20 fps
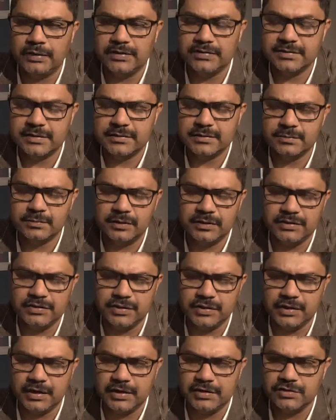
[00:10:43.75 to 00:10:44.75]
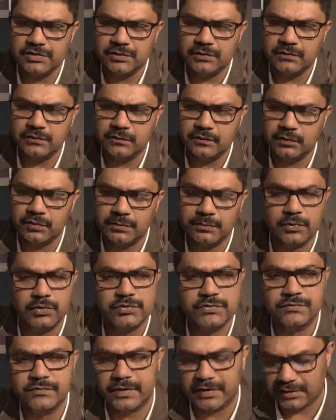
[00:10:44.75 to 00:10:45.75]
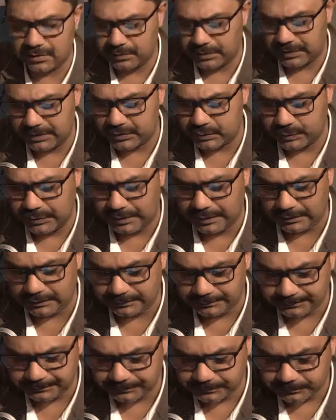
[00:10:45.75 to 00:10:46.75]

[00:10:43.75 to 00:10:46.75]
accessible education for the most vulnerable as well.